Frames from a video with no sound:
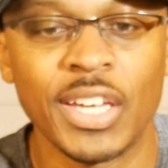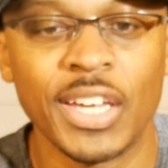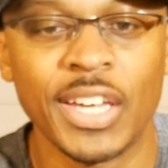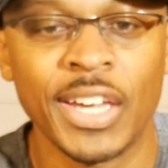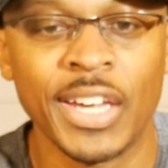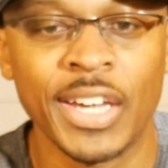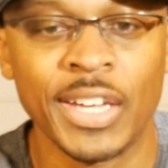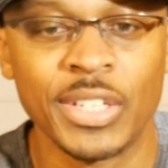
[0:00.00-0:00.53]

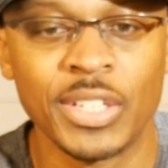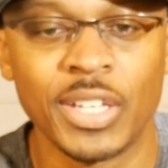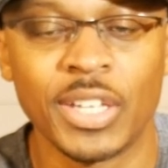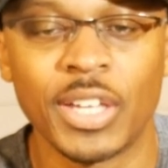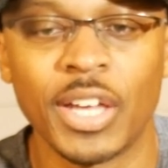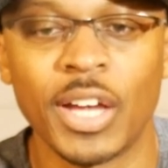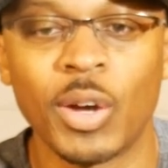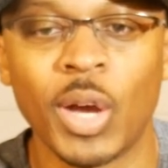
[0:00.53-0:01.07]
And
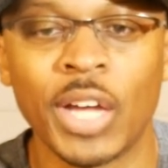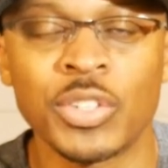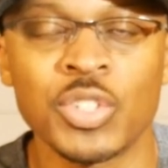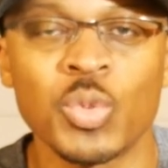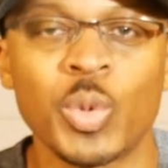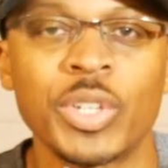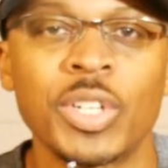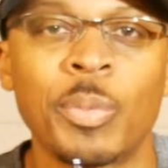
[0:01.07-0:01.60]
I
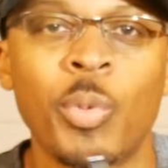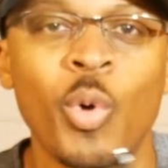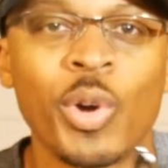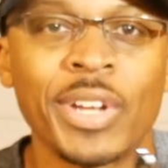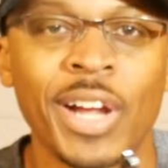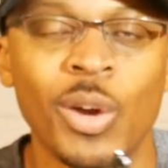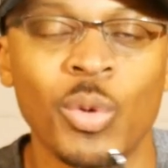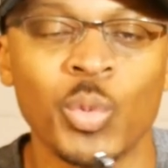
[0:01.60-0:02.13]
just wanted to
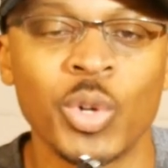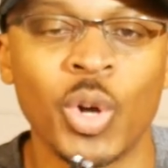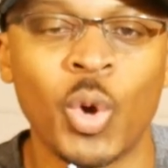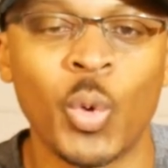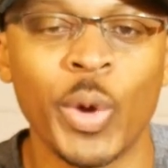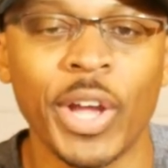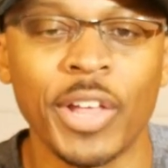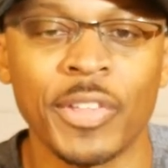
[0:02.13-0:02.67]
point out real
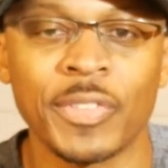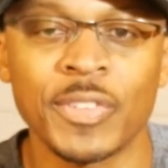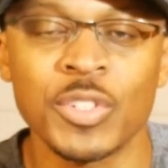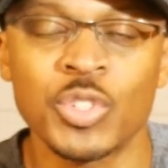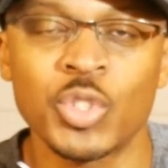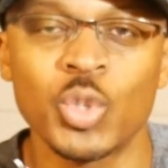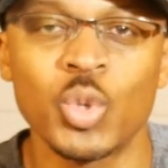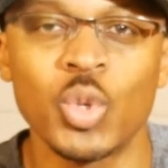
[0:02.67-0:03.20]
quick that
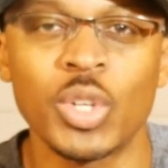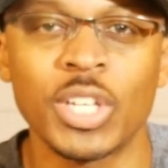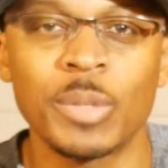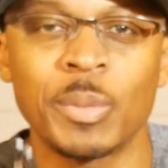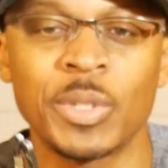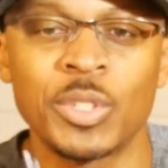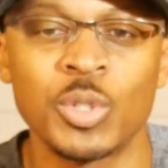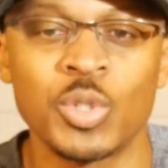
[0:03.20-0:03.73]
this tool can
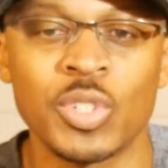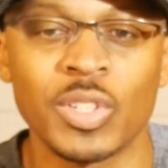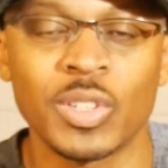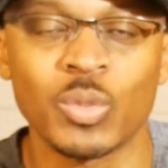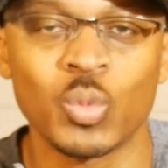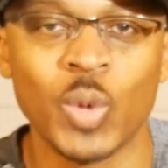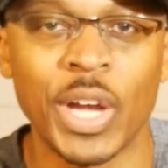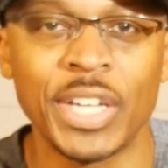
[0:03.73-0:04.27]
be used
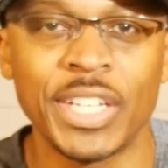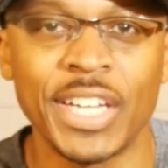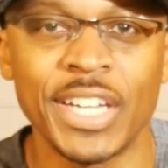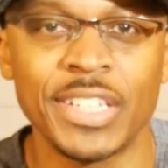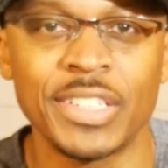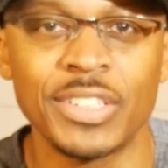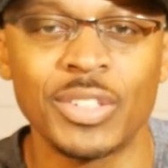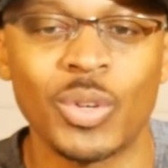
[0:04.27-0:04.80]

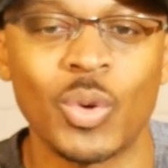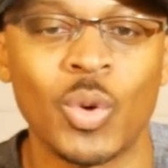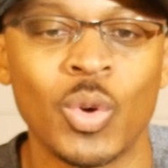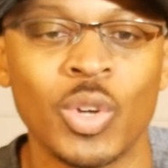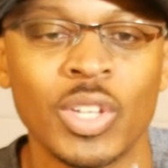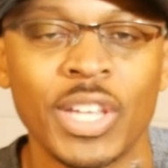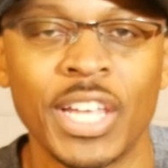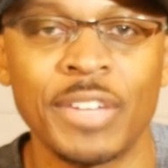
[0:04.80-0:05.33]
right-handed
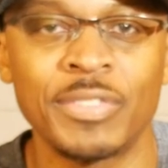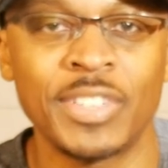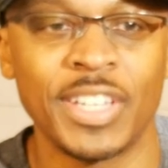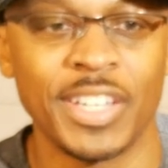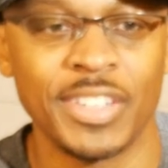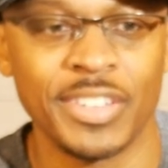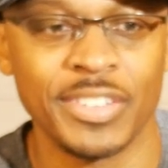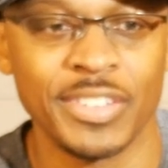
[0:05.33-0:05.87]
or
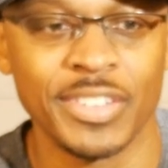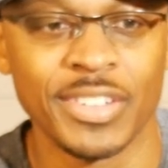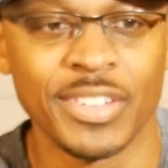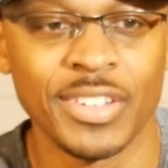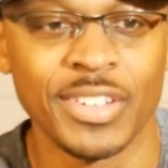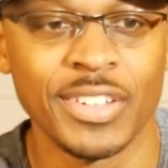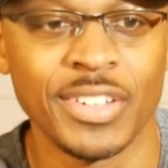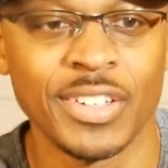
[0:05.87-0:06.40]
left-handed.
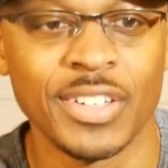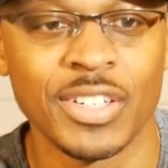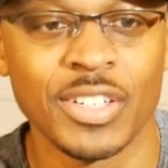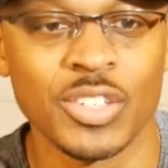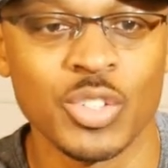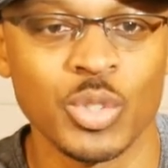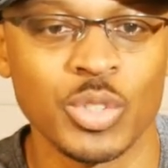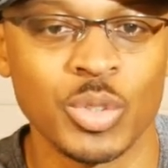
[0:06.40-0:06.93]

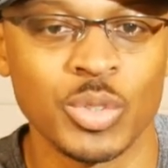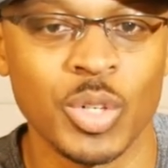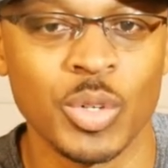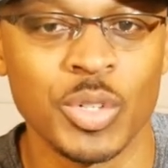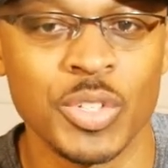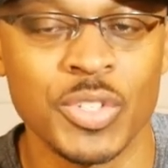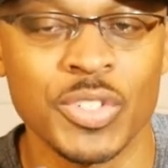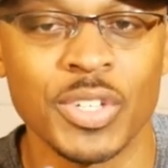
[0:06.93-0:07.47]
So you'll
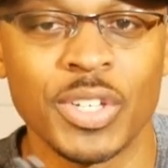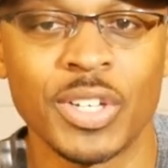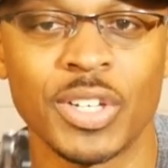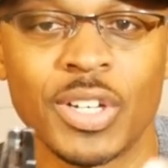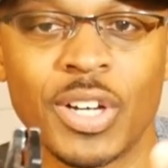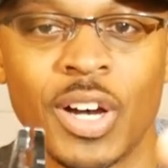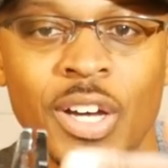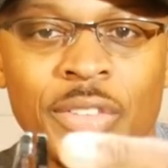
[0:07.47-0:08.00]
notice
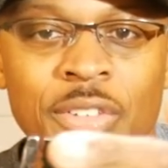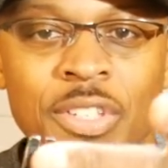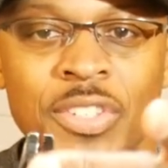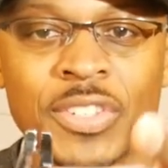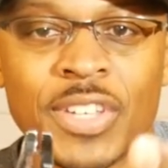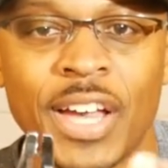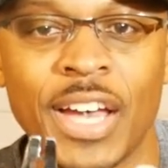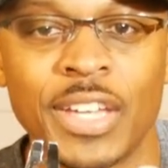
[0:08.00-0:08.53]
on this
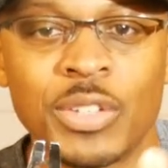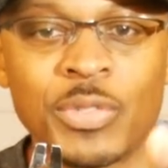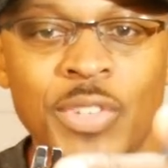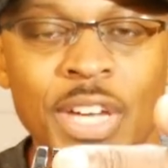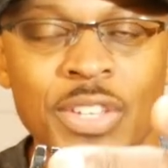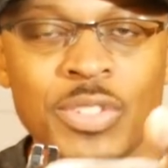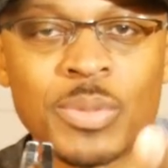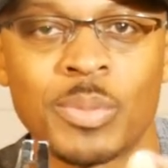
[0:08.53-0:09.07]
side you've
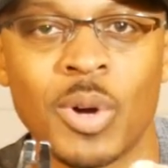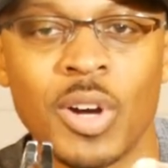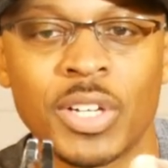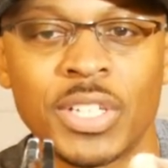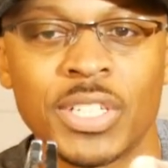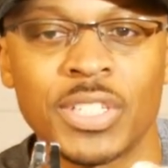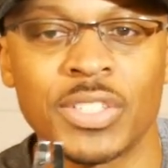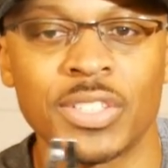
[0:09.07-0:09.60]
got some
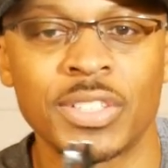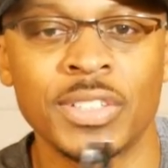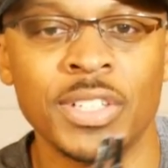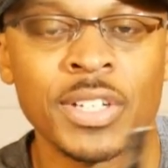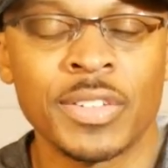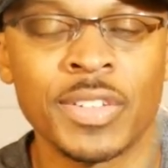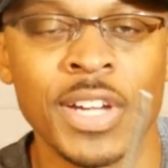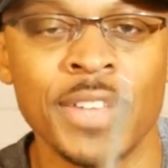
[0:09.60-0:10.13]
markings, and then
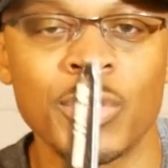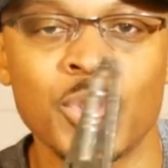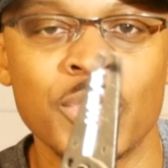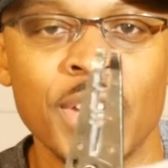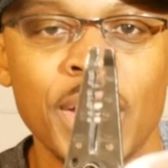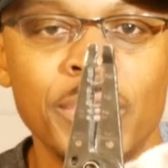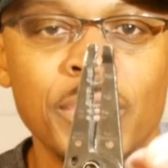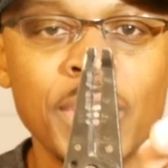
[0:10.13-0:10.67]
on the other
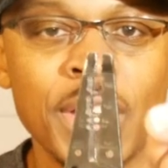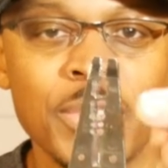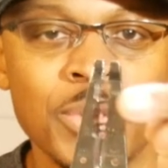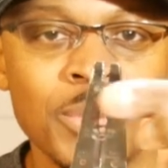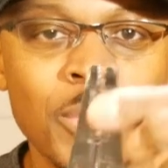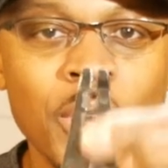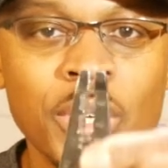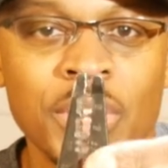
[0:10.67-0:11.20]
side you've got
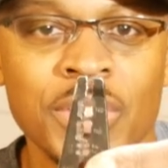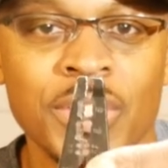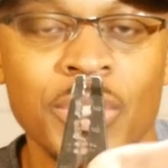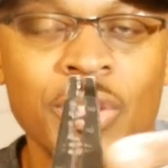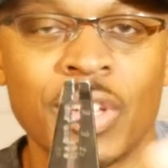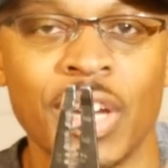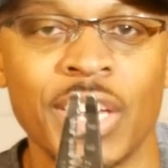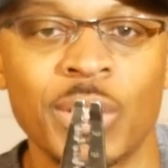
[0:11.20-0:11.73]
some markings that are
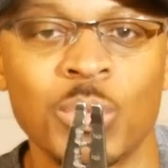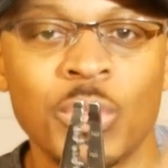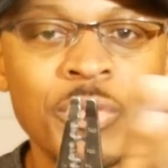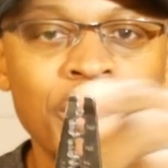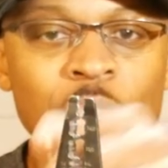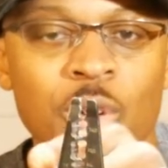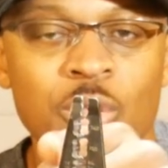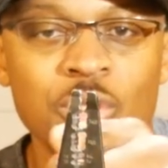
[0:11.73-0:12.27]
kind of
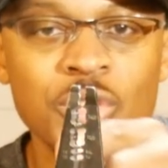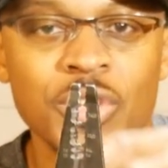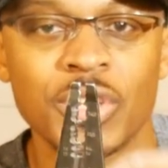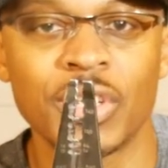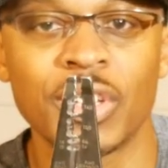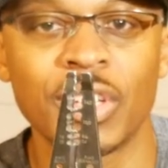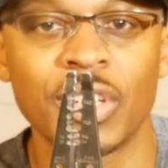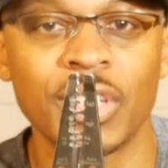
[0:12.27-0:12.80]
reversed
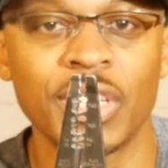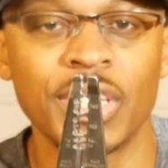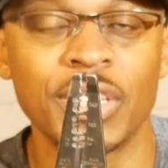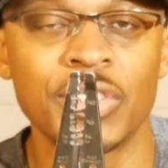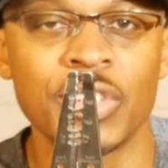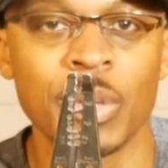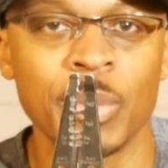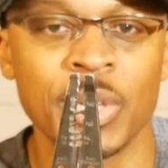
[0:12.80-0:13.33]
in
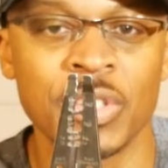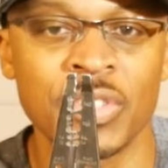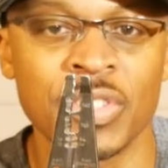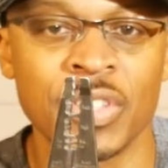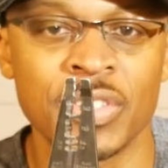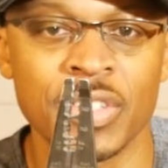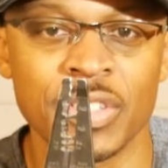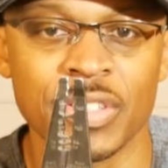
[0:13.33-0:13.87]
some
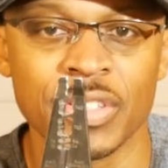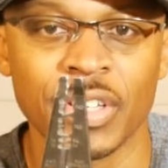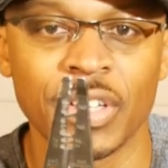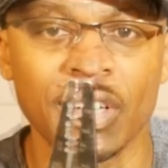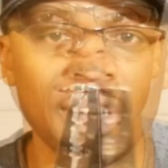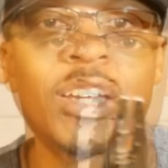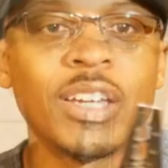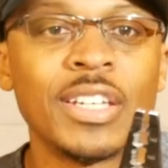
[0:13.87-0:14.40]
instances.
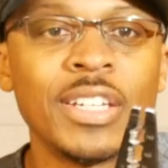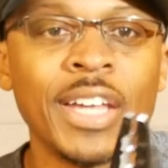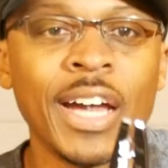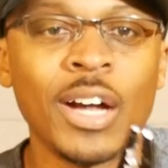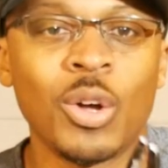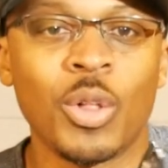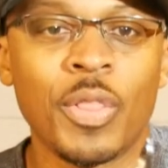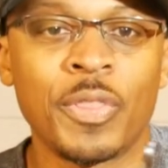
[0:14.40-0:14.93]

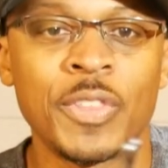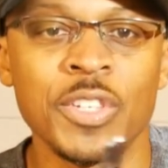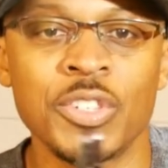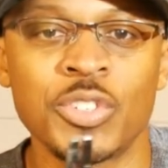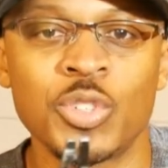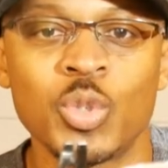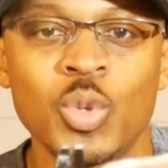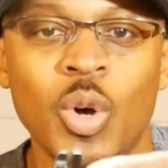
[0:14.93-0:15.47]
Now these
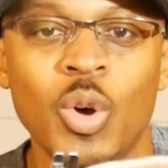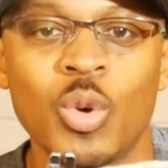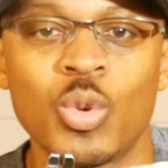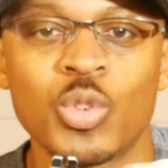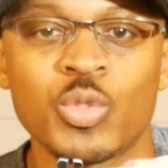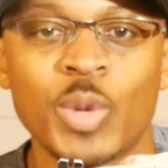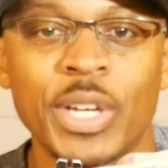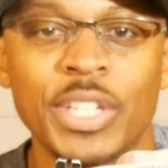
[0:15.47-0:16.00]
two
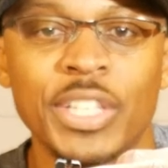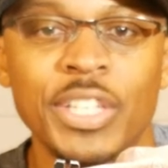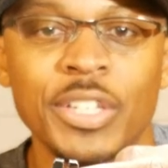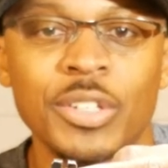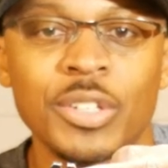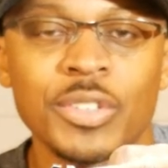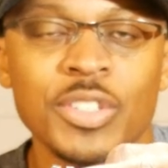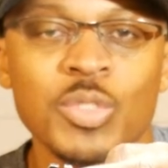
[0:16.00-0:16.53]
holes right
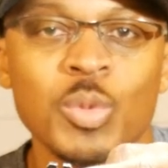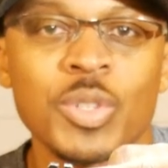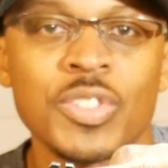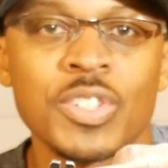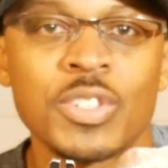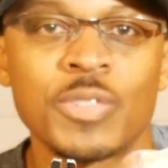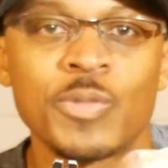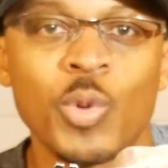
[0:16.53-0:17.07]
here, this one
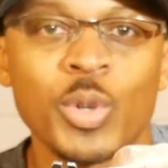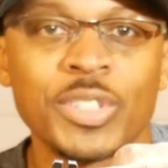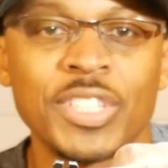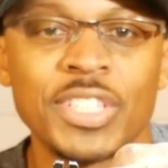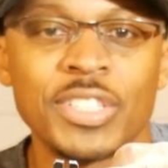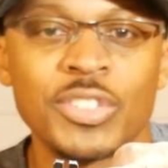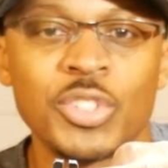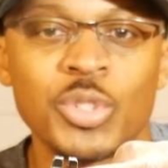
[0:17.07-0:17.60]
says
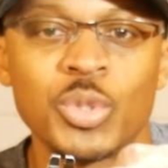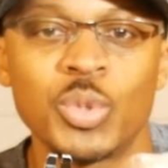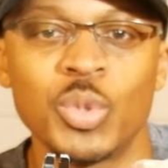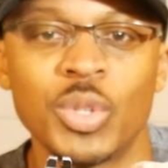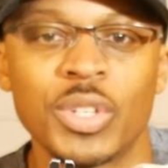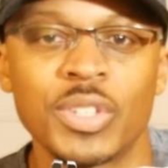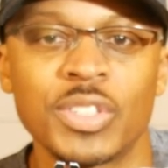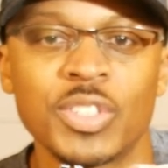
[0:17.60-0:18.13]
14-2,
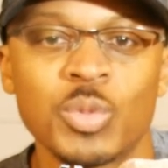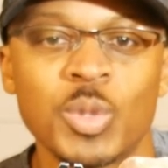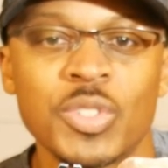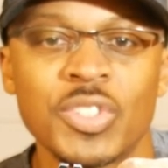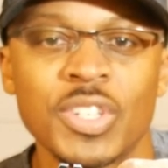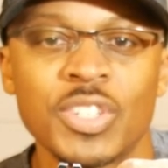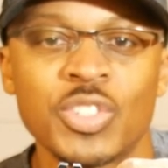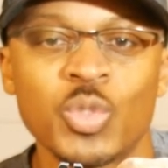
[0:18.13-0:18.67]
this one
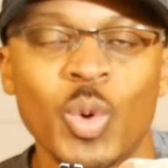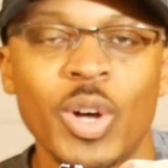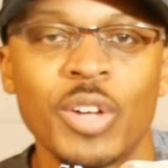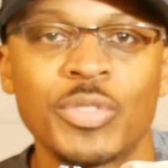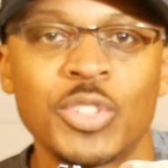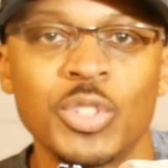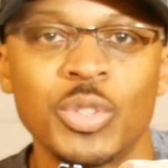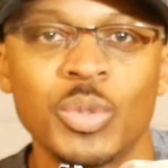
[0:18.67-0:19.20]
says
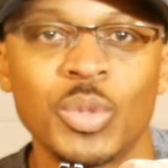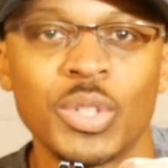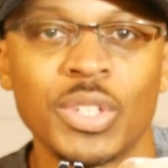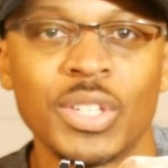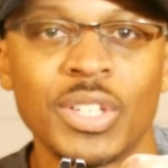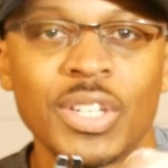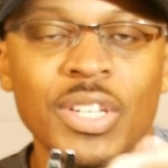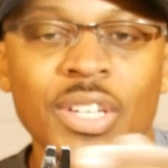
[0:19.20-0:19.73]
12-2.
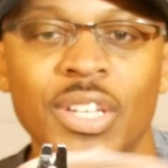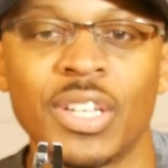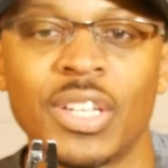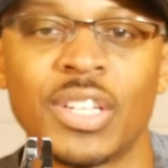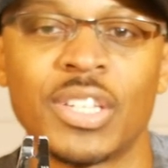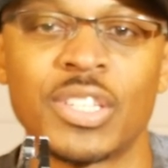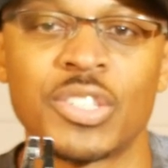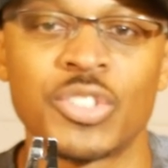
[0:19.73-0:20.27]

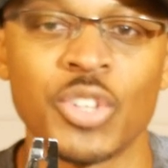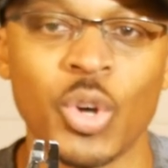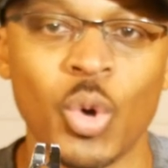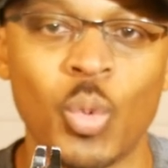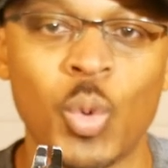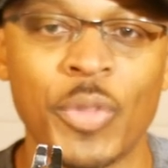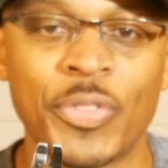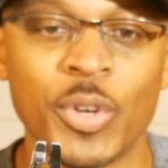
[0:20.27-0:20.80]
So
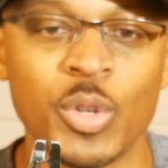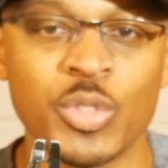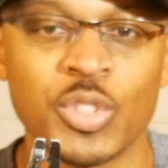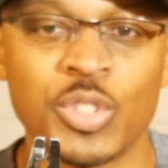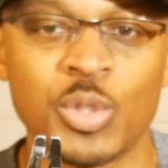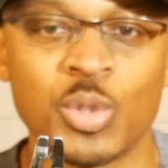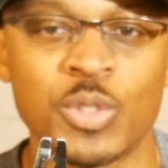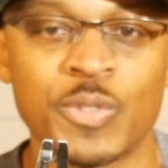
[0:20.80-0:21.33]
what those are
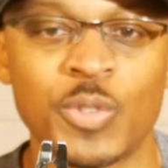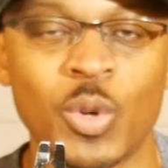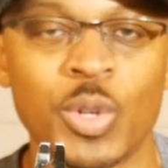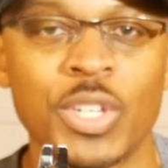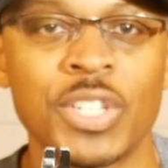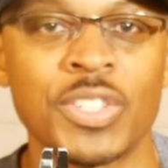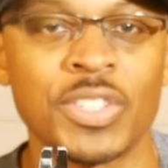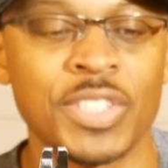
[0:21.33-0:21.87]
used for
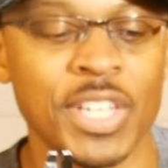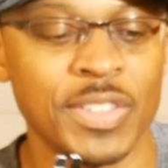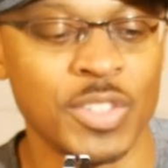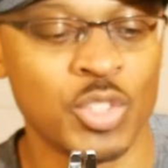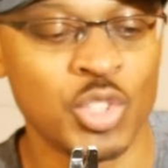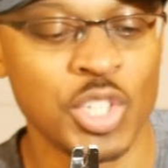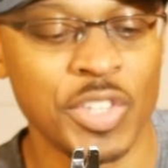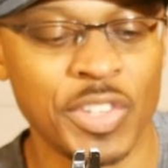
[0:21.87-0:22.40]
is to take the
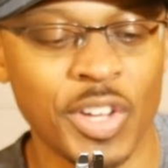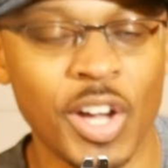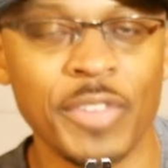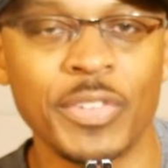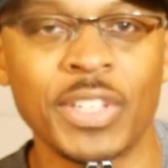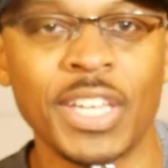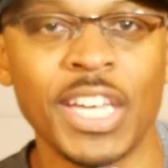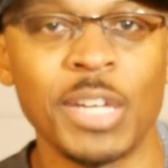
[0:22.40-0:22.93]
sheathing off
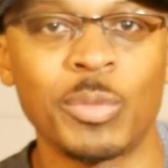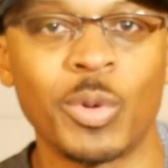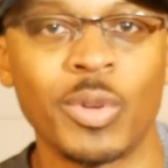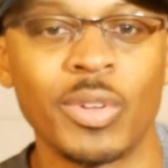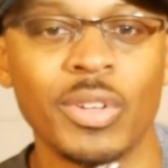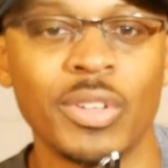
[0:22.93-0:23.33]
a cable.